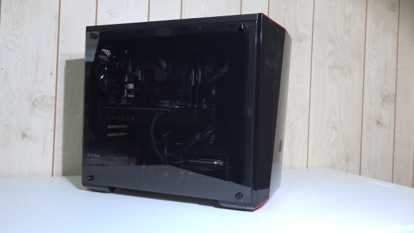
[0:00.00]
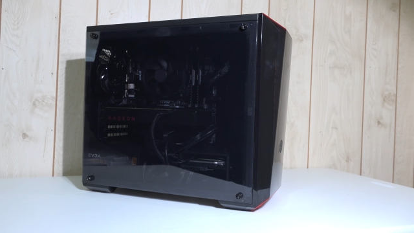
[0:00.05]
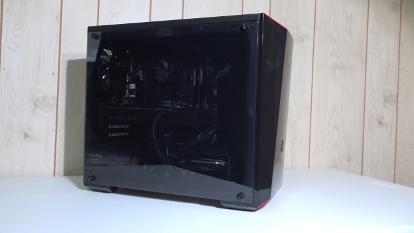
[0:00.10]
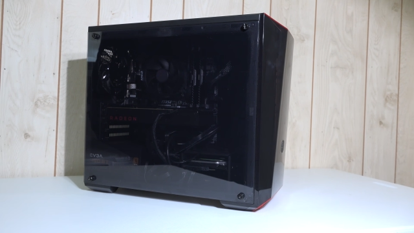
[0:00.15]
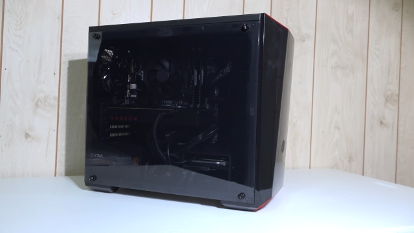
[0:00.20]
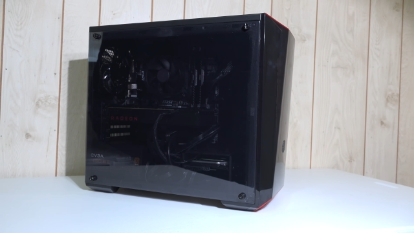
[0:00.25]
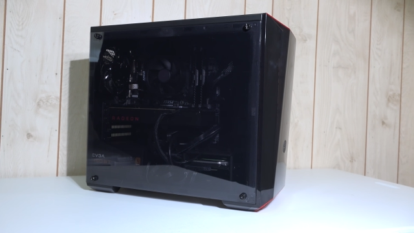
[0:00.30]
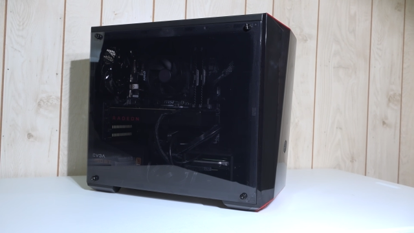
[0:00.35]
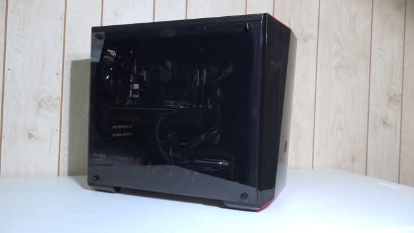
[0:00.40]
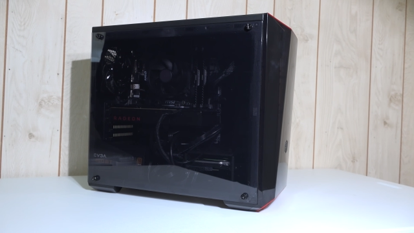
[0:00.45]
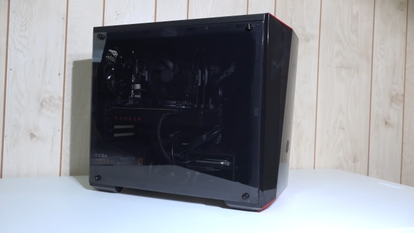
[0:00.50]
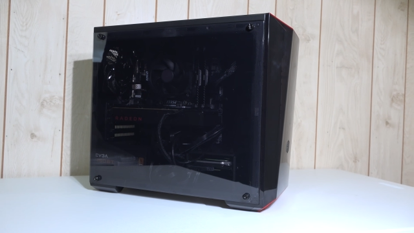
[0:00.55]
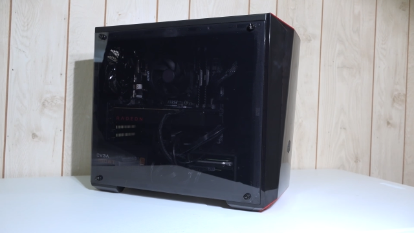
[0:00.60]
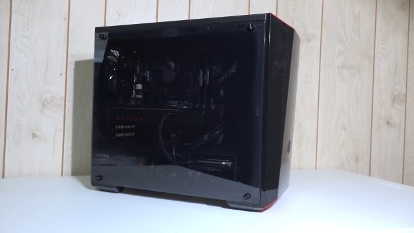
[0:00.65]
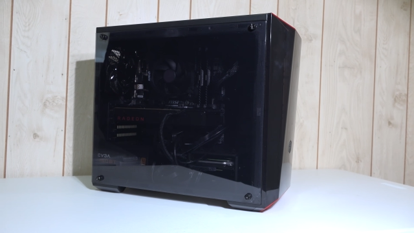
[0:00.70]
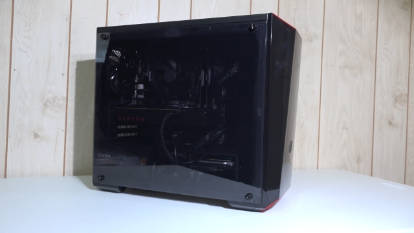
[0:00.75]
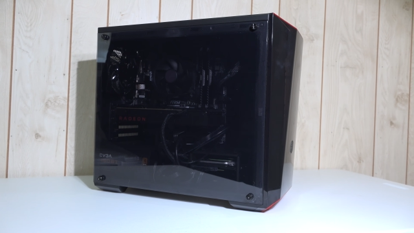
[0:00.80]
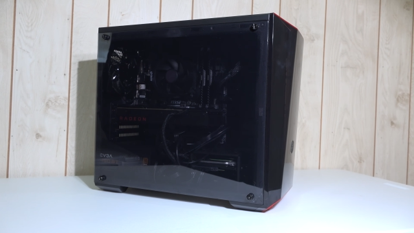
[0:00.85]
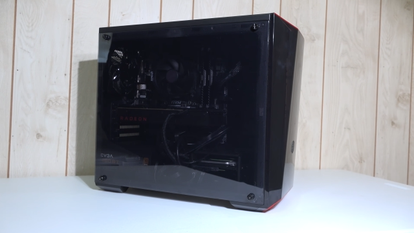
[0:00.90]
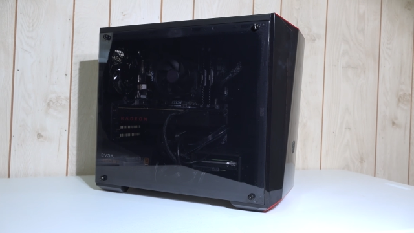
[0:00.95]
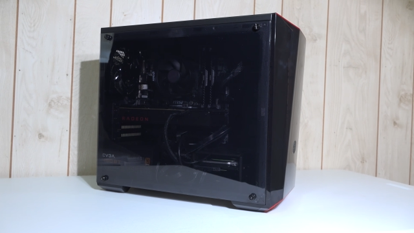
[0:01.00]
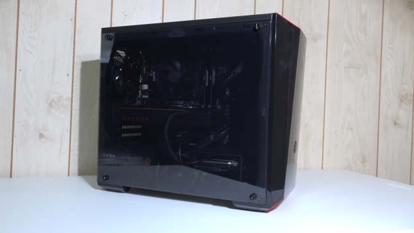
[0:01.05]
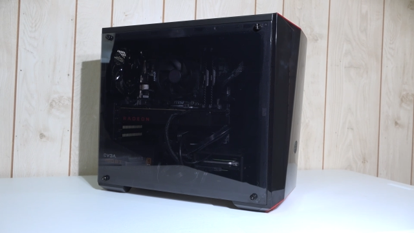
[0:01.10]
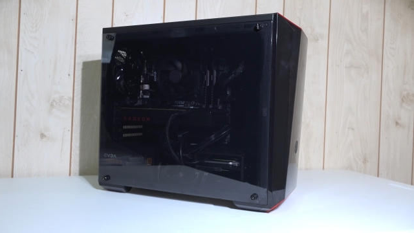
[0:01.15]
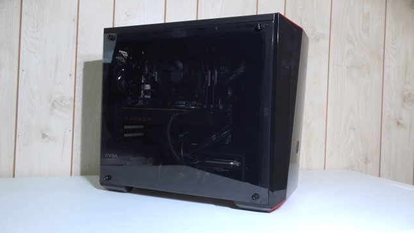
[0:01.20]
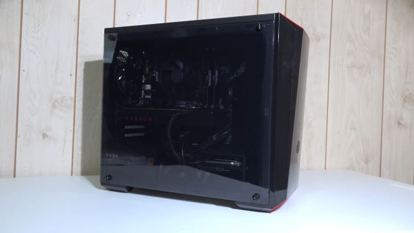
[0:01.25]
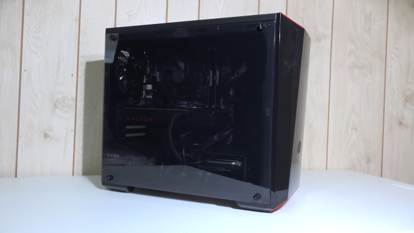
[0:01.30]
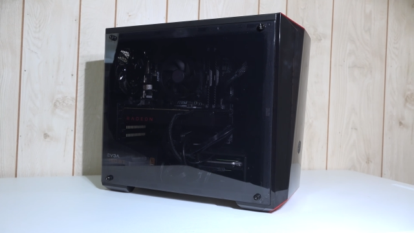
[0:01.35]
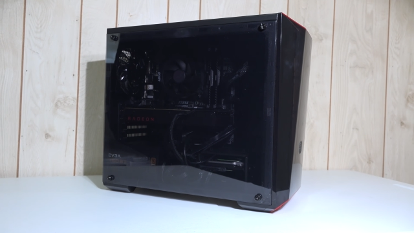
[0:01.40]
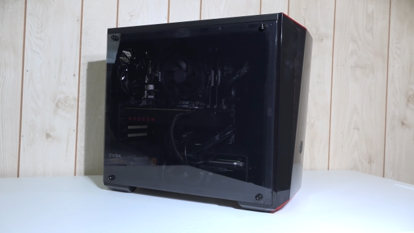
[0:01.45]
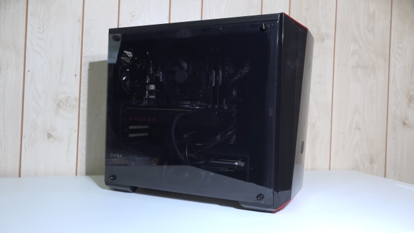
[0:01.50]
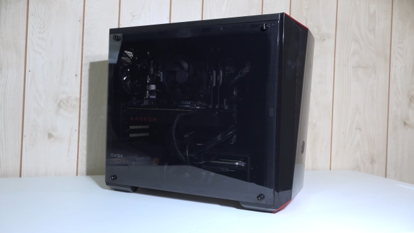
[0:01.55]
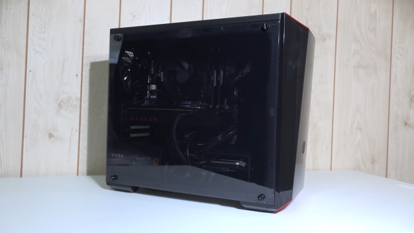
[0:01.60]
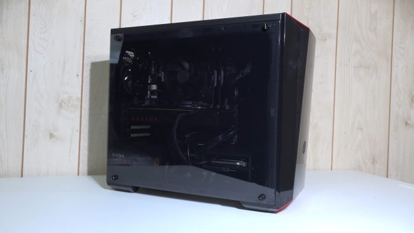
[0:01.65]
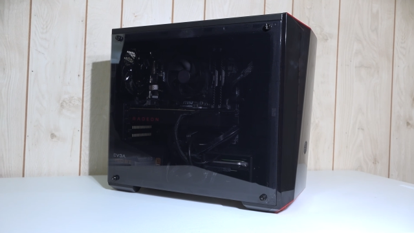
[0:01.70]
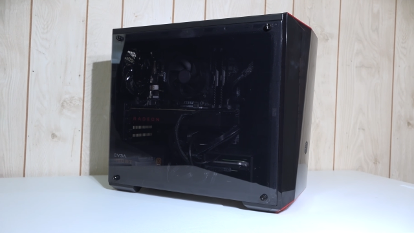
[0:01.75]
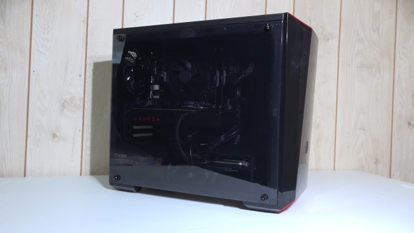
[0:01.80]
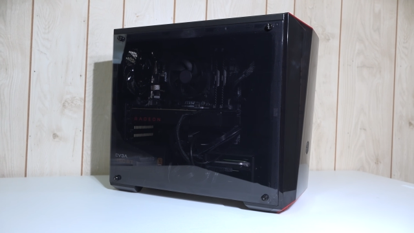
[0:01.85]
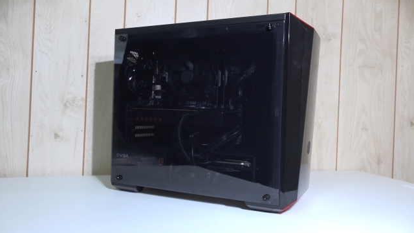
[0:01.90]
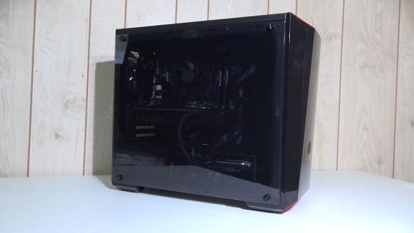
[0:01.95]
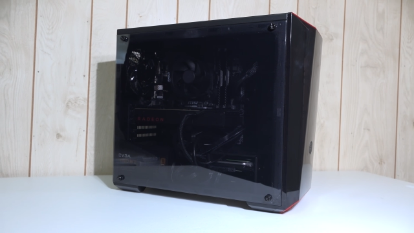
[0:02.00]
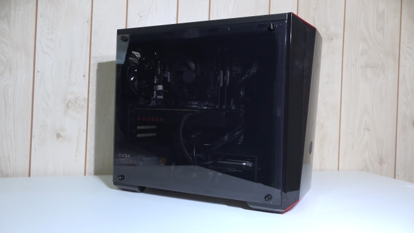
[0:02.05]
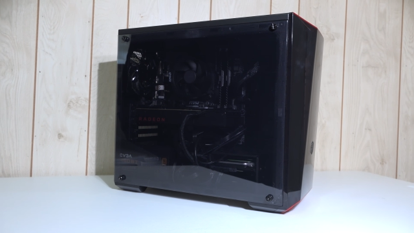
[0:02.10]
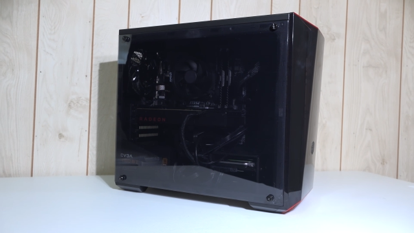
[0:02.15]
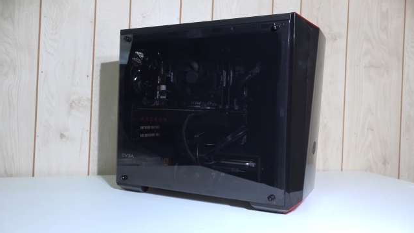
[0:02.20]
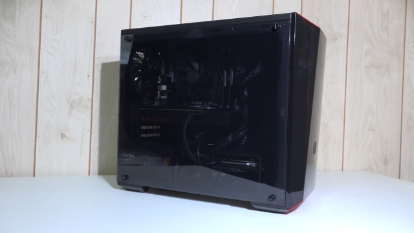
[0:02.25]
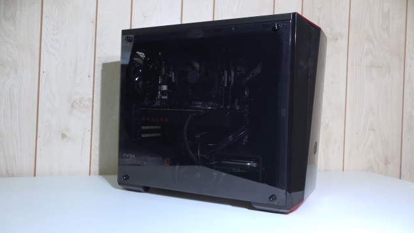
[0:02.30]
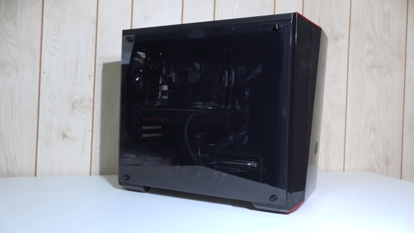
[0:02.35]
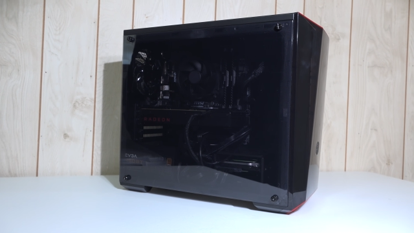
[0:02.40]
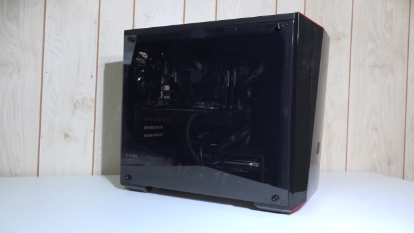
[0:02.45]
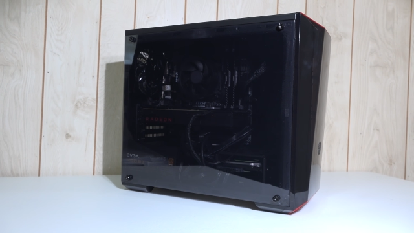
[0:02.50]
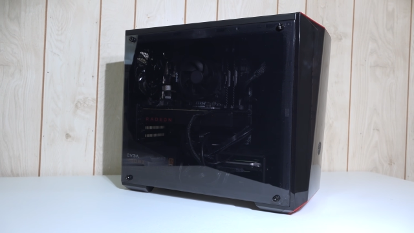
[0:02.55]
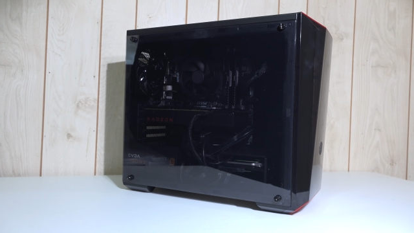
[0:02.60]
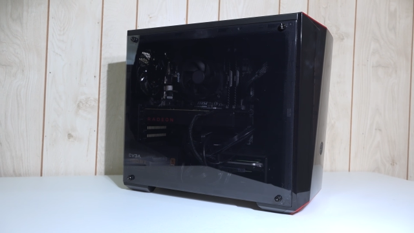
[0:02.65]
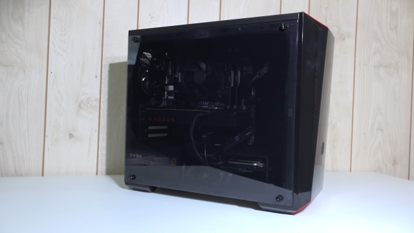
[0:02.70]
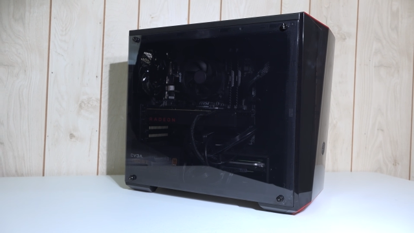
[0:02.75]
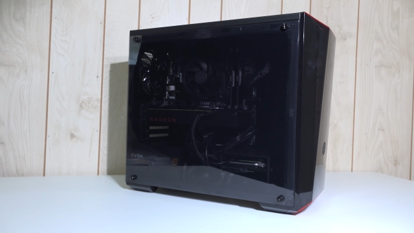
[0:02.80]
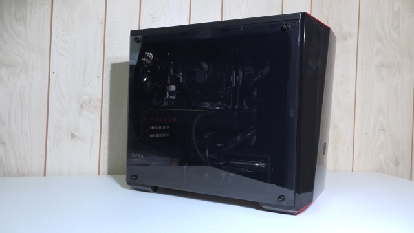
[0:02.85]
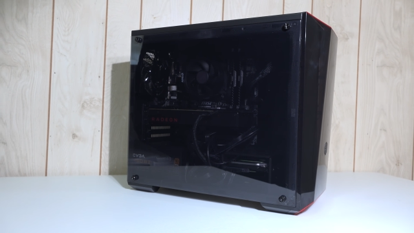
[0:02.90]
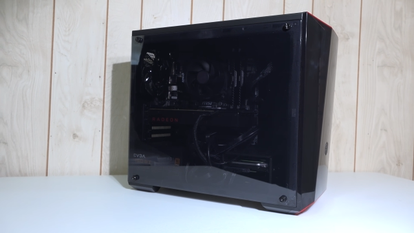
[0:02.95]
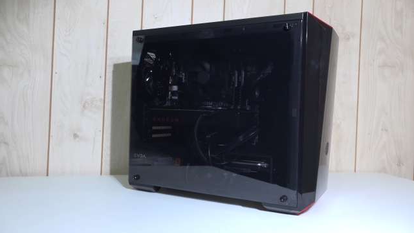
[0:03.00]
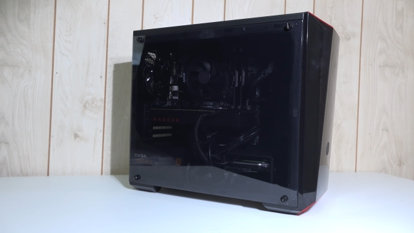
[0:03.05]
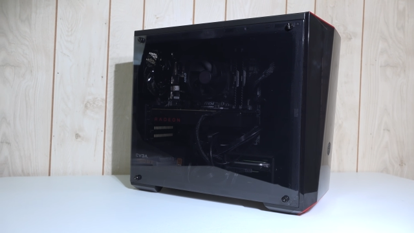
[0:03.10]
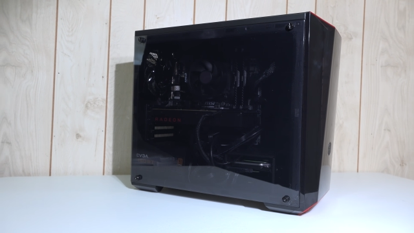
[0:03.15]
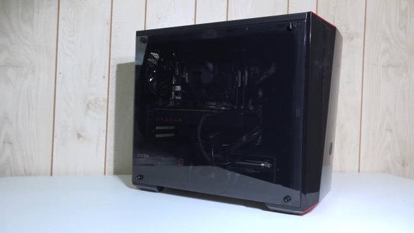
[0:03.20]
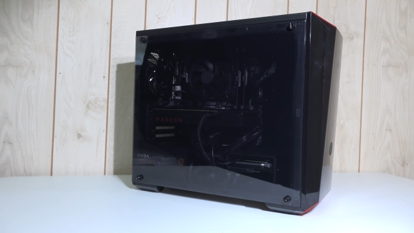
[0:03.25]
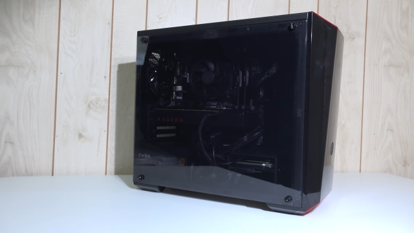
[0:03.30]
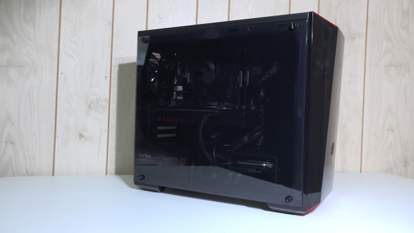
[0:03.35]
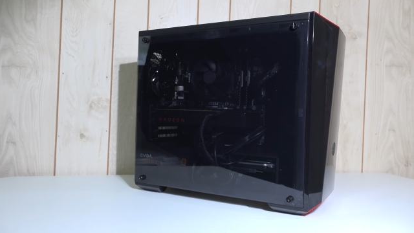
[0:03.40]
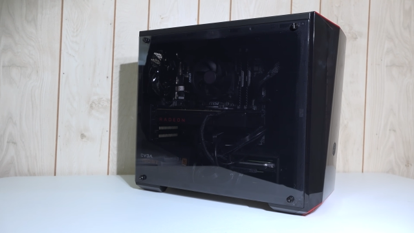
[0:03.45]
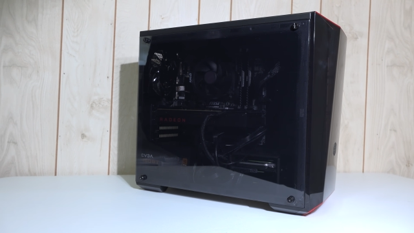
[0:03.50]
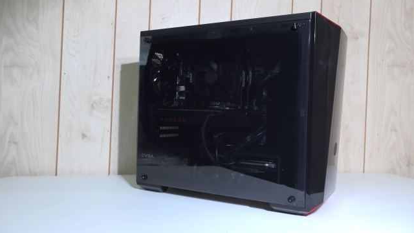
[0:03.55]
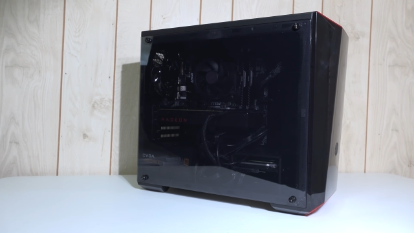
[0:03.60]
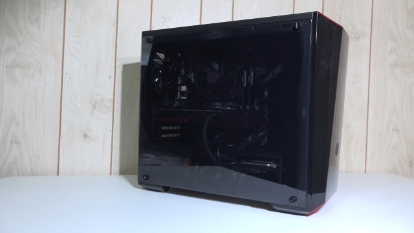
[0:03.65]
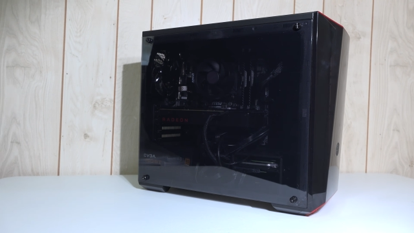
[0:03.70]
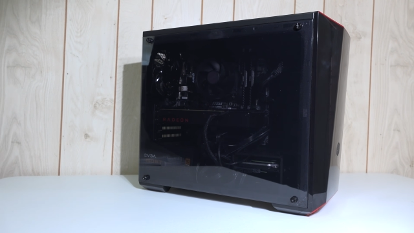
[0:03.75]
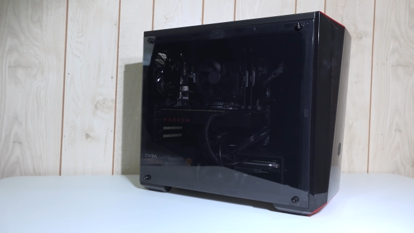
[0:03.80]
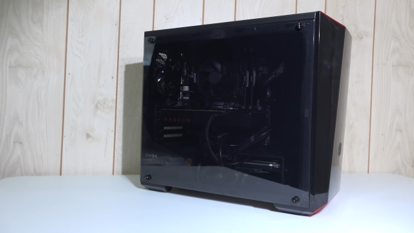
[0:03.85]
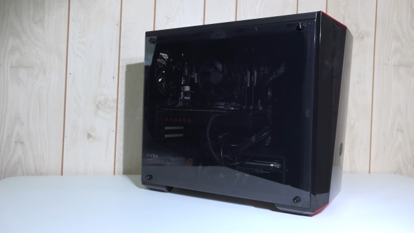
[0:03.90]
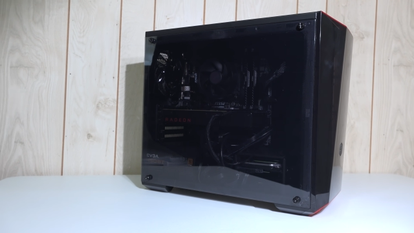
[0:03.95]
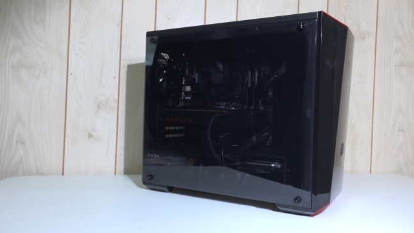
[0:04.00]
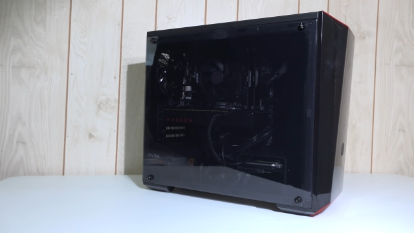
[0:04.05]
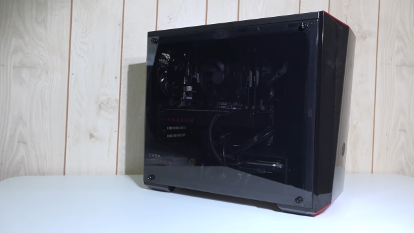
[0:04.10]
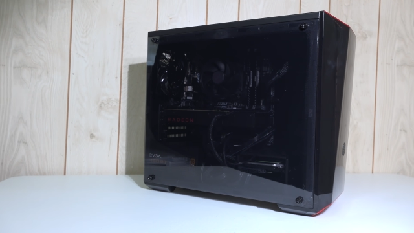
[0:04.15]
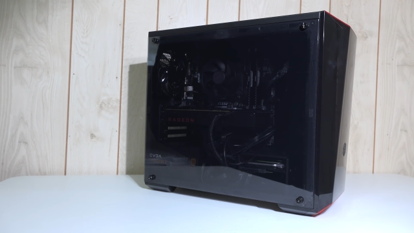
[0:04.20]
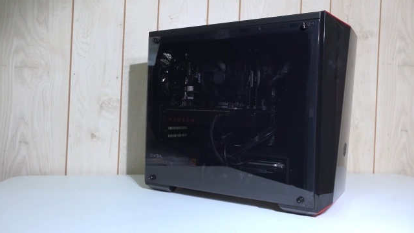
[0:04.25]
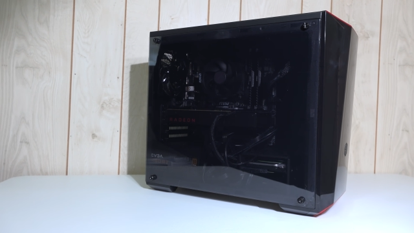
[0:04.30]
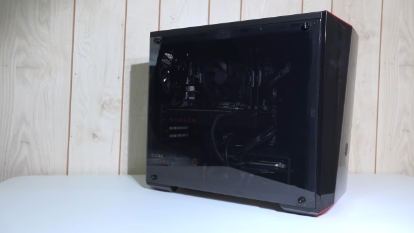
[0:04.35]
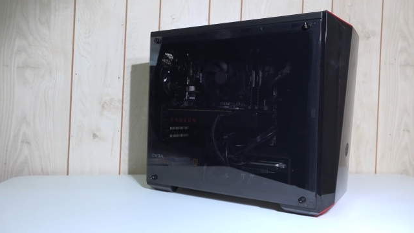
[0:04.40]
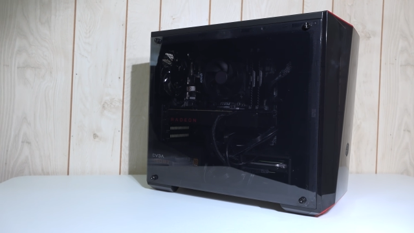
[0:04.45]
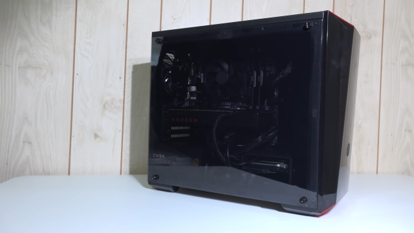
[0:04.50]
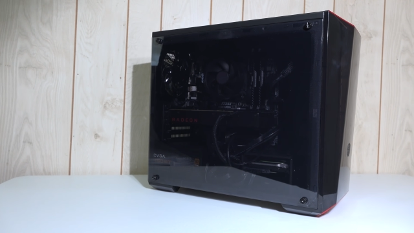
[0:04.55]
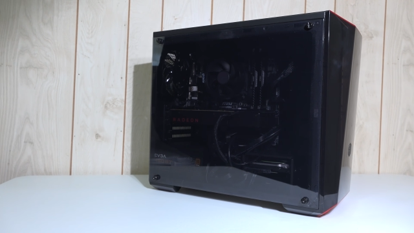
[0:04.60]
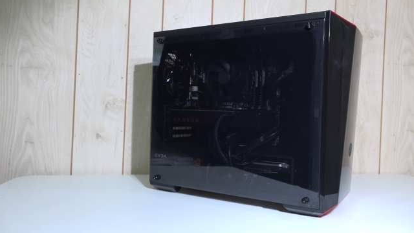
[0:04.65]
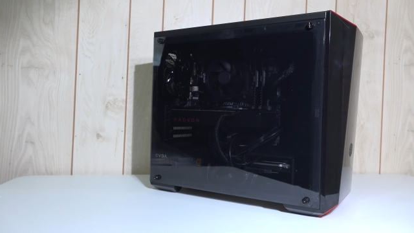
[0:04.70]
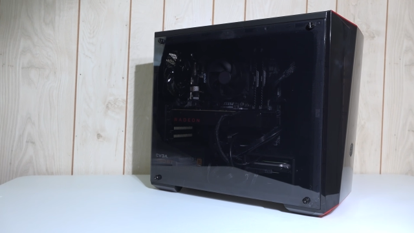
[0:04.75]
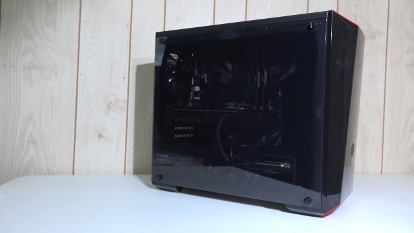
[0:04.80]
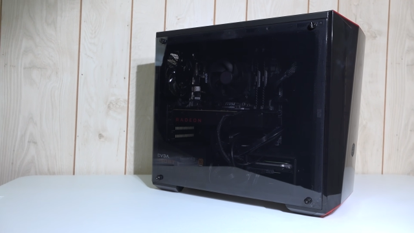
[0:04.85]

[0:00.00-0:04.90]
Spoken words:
No face is visible, so there are no lips to read.